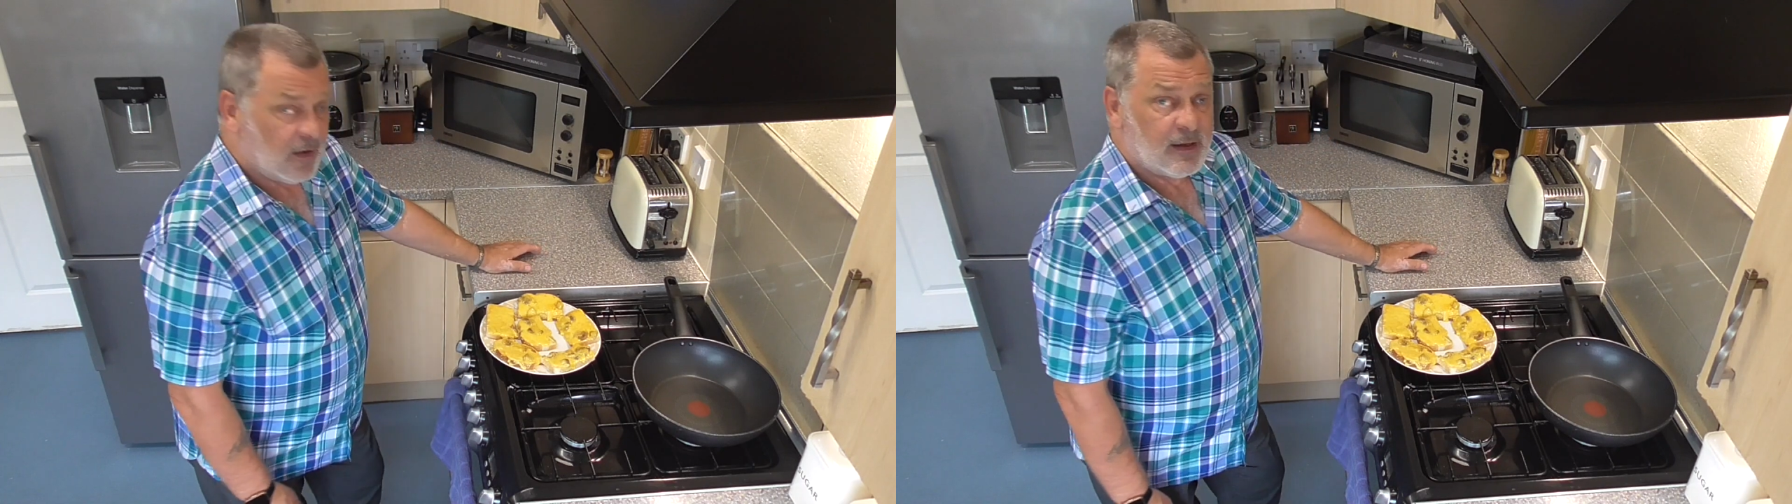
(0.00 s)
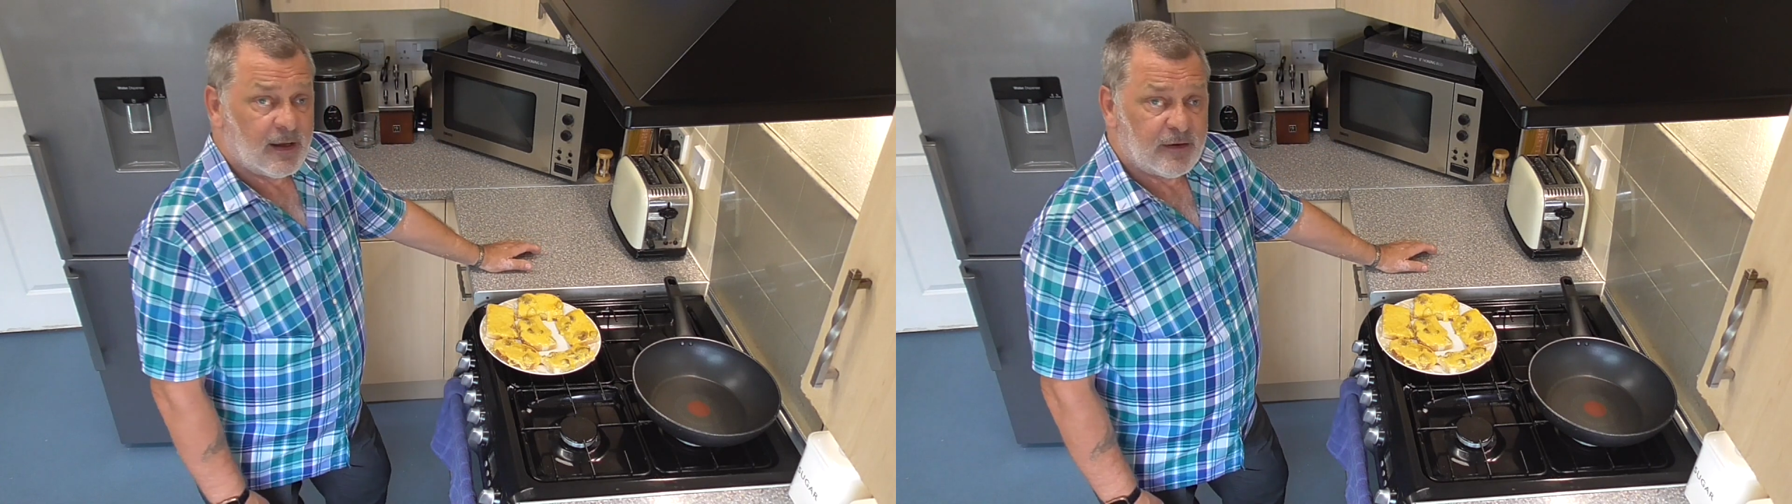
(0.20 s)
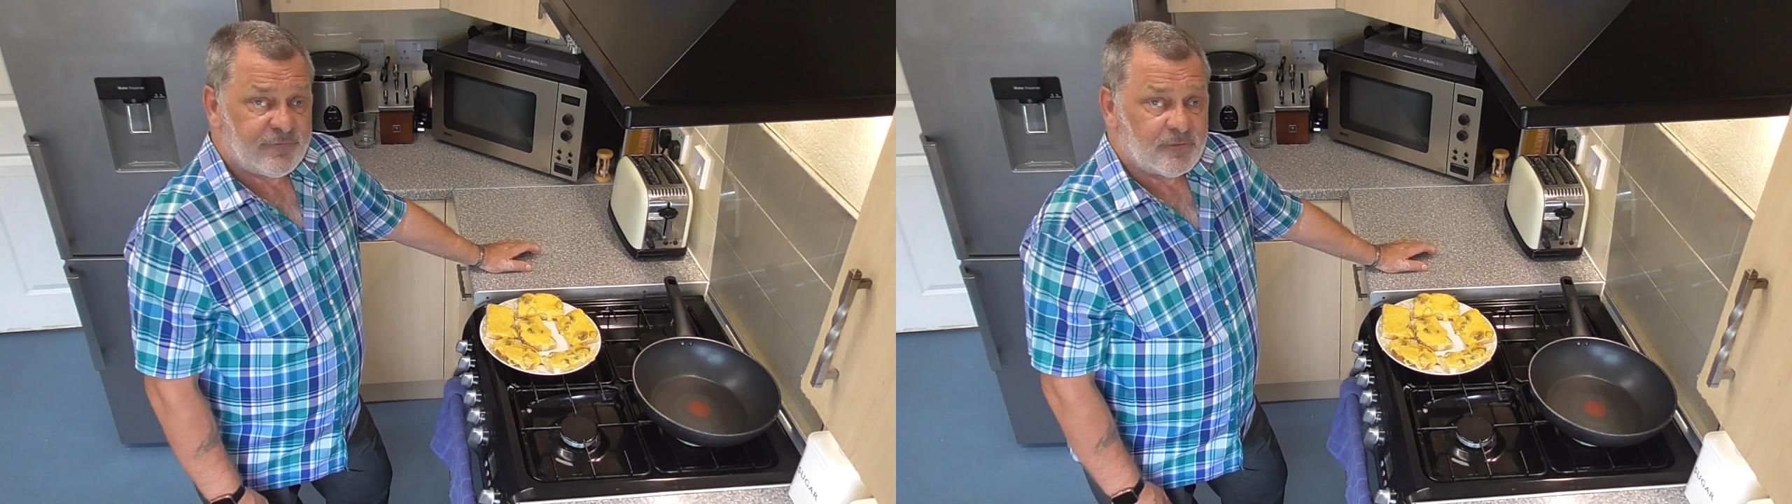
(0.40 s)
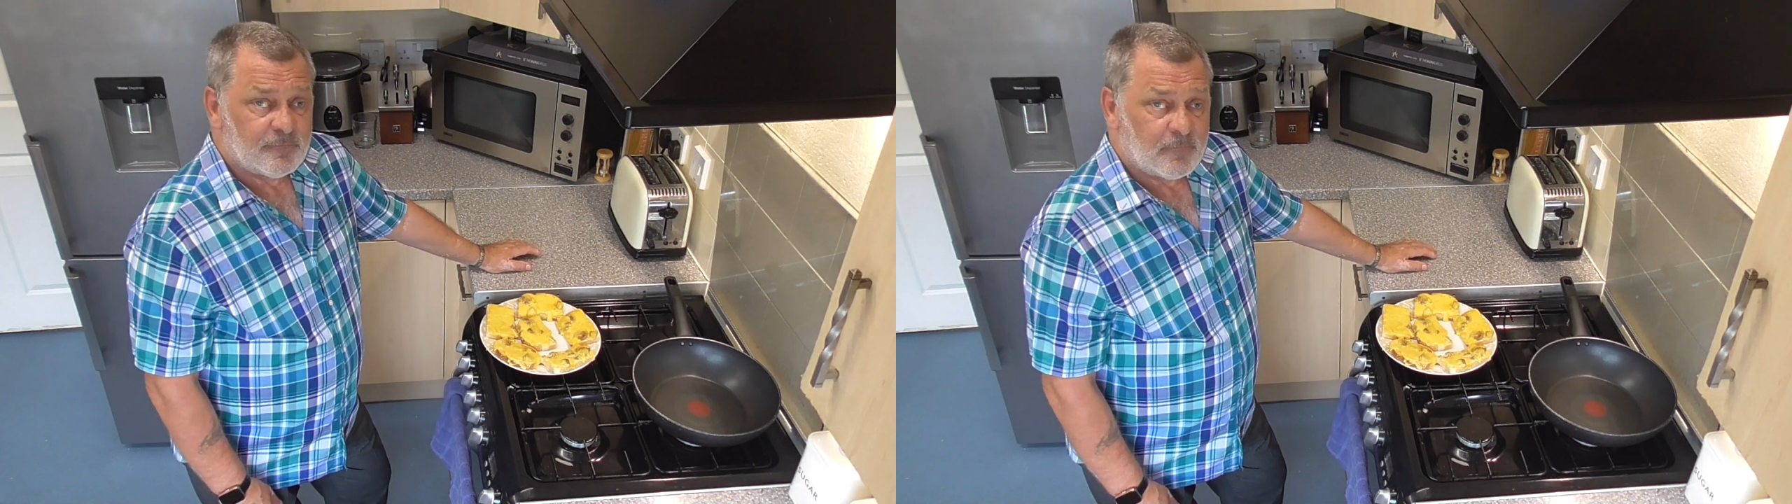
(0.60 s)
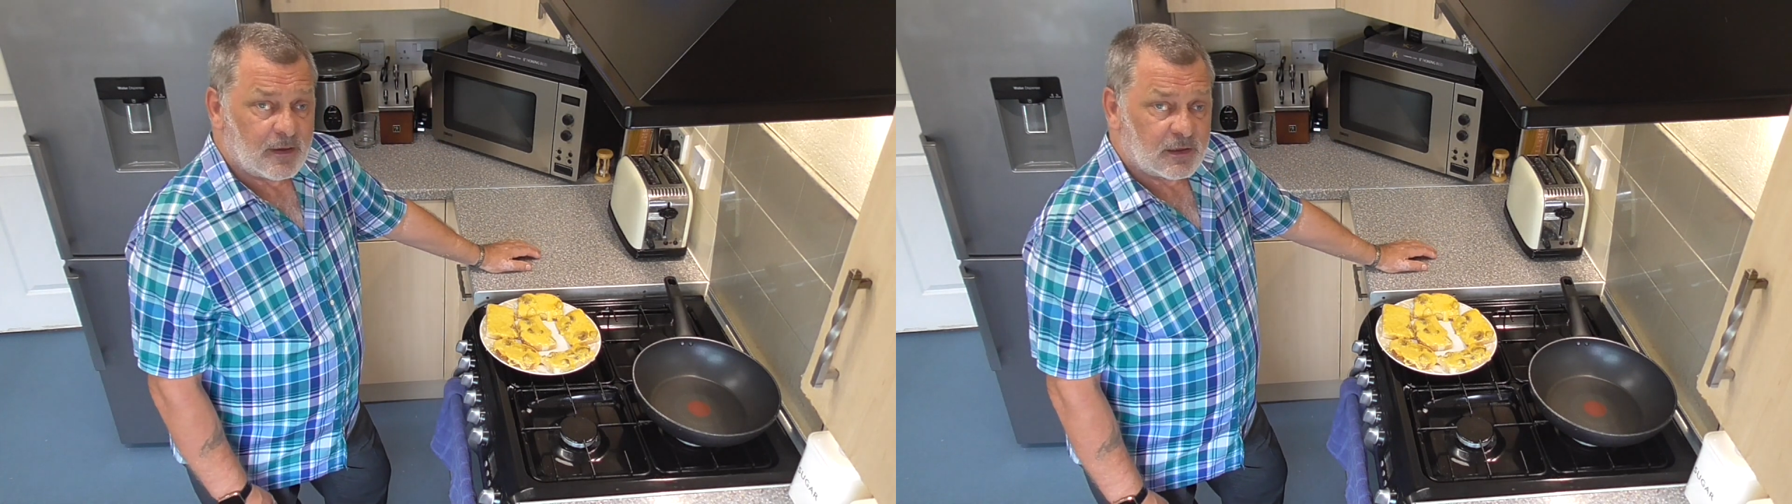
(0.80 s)
there you
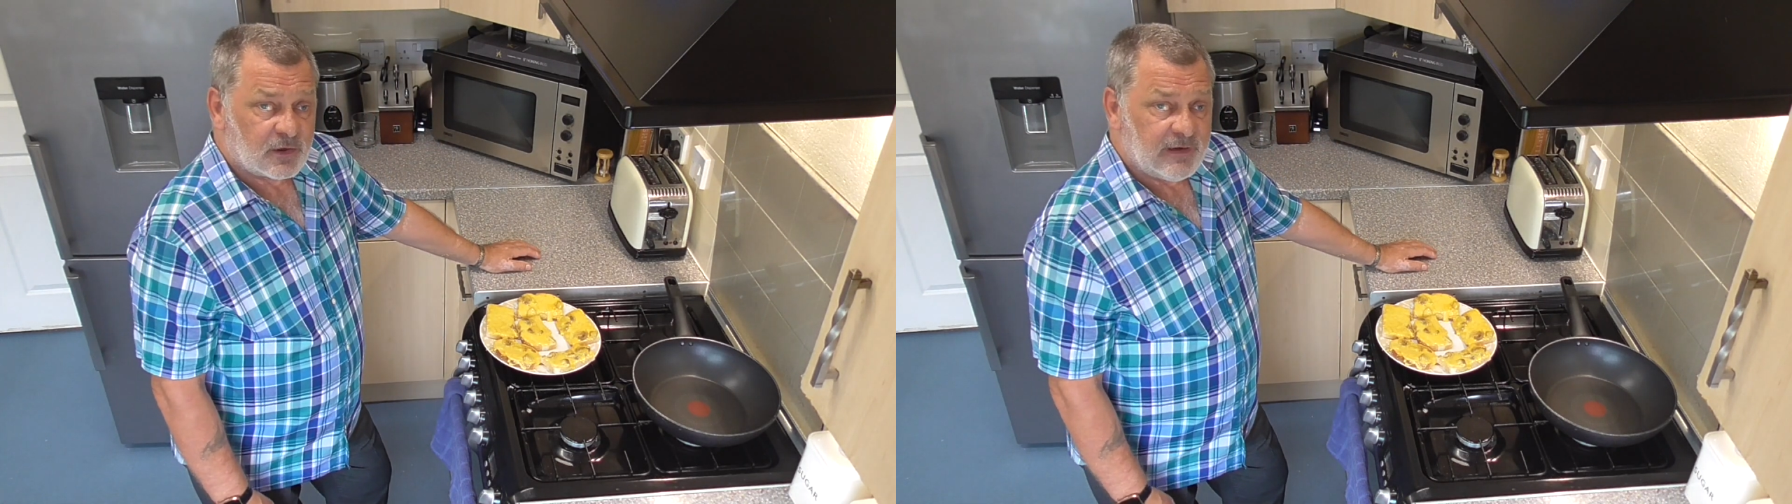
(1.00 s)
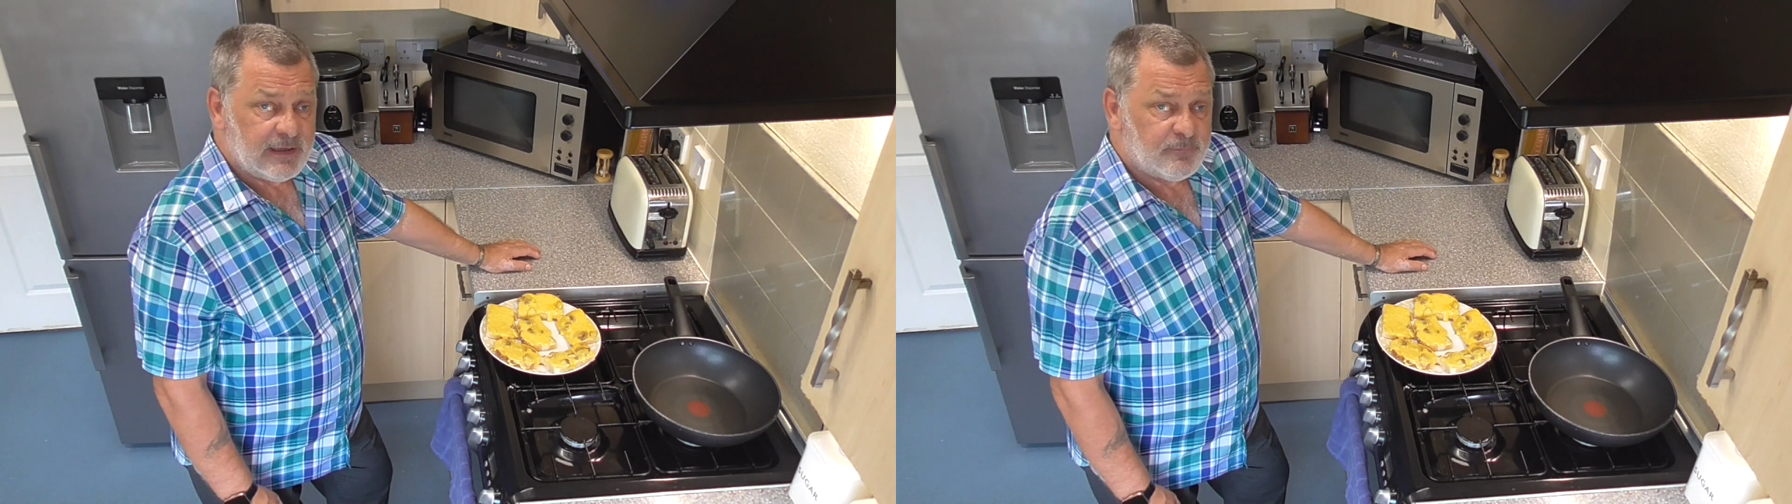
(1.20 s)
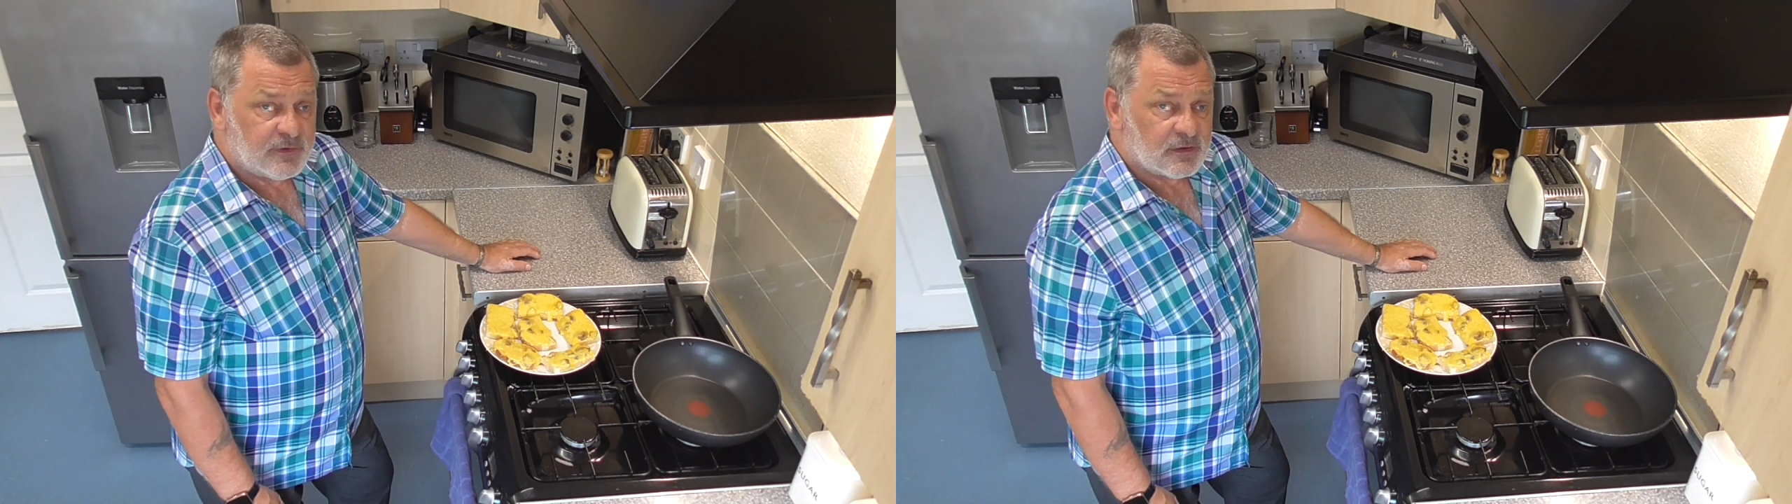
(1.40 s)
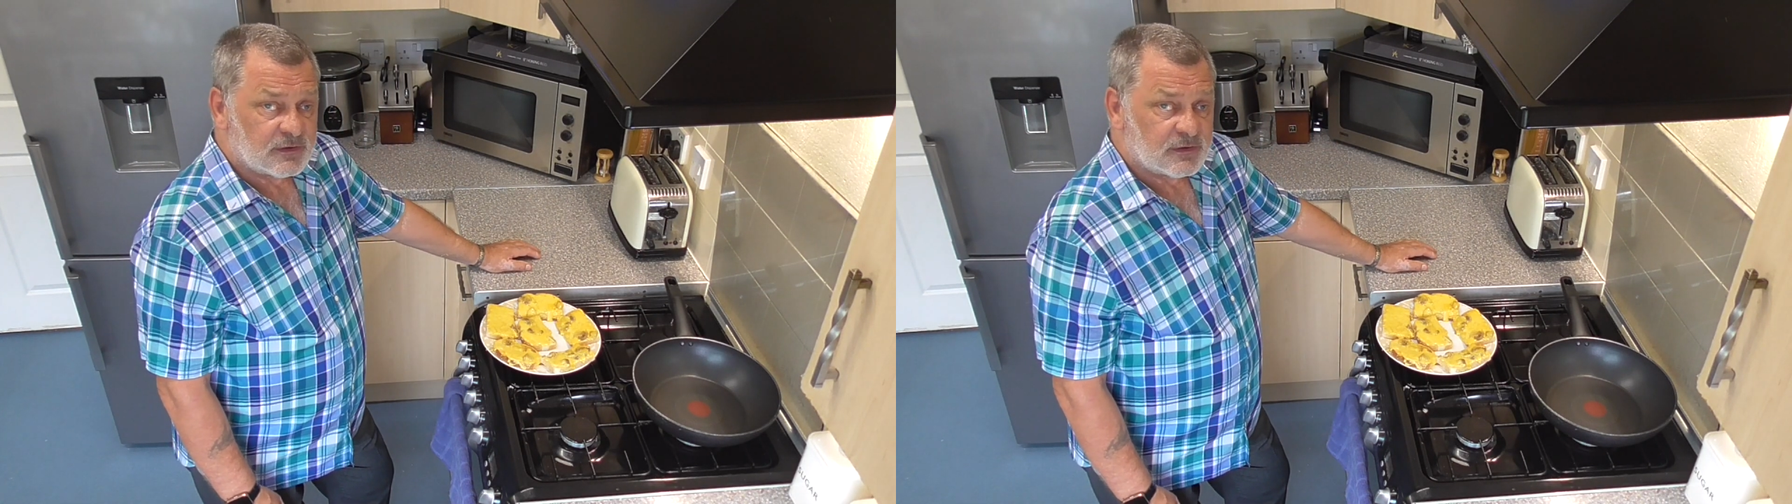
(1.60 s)
have my creamed